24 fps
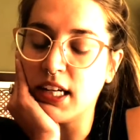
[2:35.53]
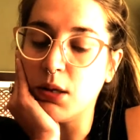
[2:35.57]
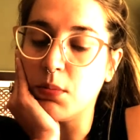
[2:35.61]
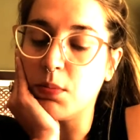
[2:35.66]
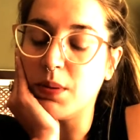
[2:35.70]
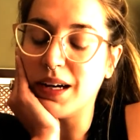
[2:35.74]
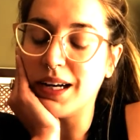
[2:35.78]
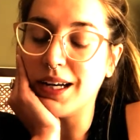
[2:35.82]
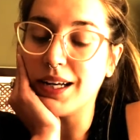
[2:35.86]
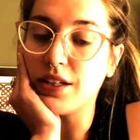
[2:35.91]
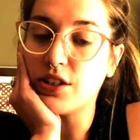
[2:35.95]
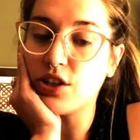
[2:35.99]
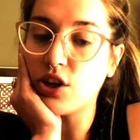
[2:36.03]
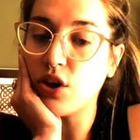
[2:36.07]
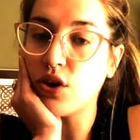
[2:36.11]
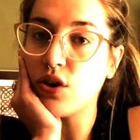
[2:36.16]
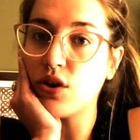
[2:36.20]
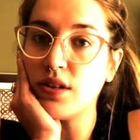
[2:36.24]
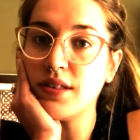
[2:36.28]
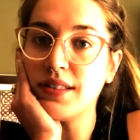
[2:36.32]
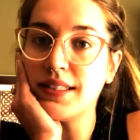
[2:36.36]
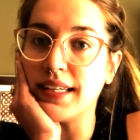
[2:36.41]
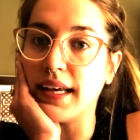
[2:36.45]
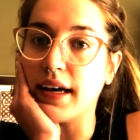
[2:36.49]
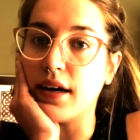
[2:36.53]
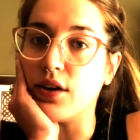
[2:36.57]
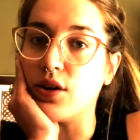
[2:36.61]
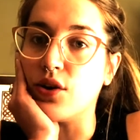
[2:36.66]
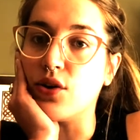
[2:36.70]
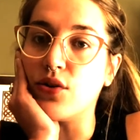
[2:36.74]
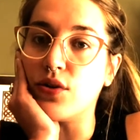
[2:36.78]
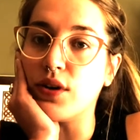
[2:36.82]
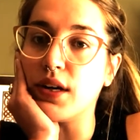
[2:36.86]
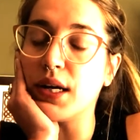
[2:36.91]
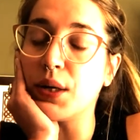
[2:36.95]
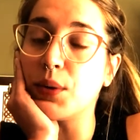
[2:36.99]
but it turns
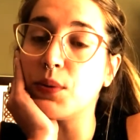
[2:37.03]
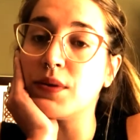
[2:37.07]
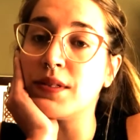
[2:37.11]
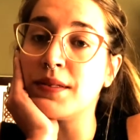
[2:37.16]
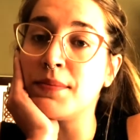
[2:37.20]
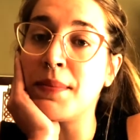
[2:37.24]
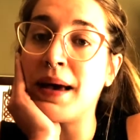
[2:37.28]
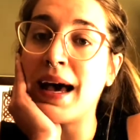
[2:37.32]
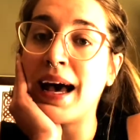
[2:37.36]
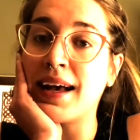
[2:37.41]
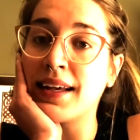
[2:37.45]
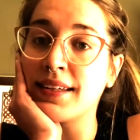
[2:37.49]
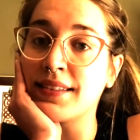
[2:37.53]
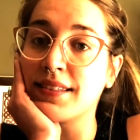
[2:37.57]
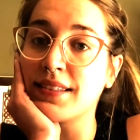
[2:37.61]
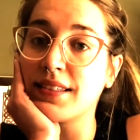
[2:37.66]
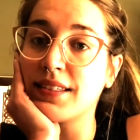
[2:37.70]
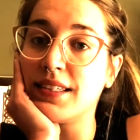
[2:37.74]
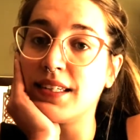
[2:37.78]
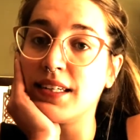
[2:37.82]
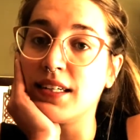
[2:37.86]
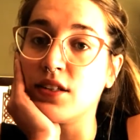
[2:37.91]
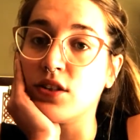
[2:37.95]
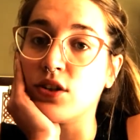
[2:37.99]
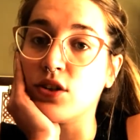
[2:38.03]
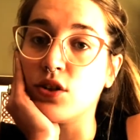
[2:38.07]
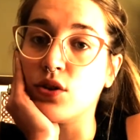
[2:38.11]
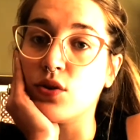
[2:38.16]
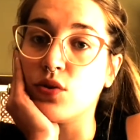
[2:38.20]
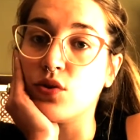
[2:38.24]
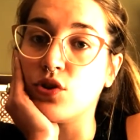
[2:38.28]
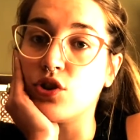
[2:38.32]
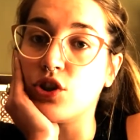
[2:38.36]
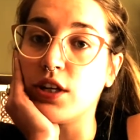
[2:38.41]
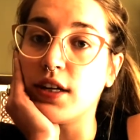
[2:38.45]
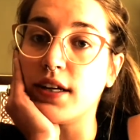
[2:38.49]
out it was masked in
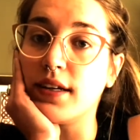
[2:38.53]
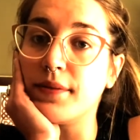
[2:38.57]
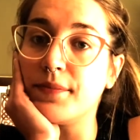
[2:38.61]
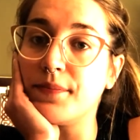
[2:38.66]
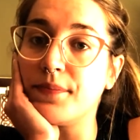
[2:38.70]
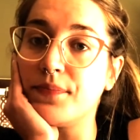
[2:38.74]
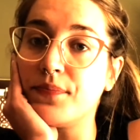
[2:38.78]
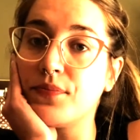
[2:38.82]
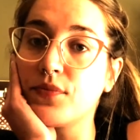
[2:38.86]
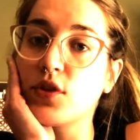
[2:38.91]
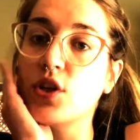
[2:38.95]
illusion.